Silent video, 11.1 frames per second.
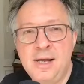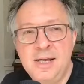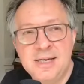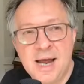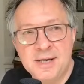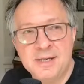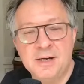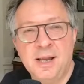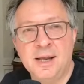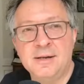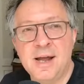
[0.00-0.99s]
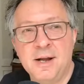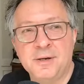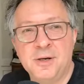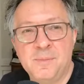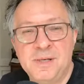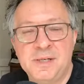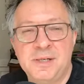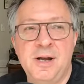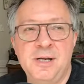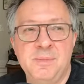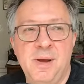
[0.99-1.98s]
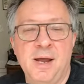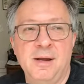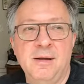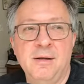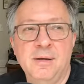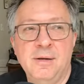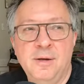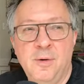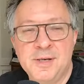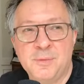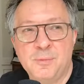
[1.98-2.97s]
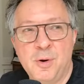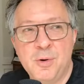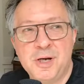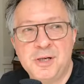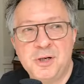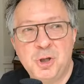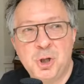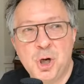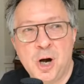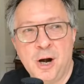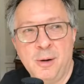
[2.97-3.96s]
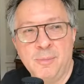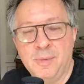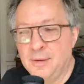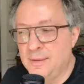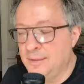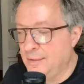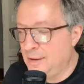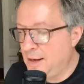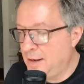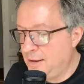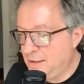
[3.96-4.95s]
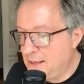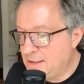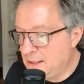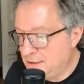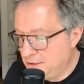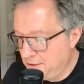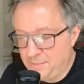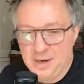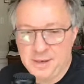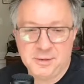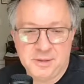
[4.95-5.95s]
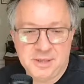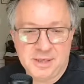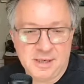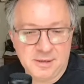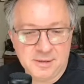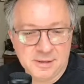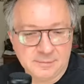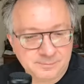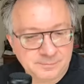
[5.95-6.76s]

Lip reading: He's not like Donald Trump's a strange man who has a roguish charm. That's not true about George Santos.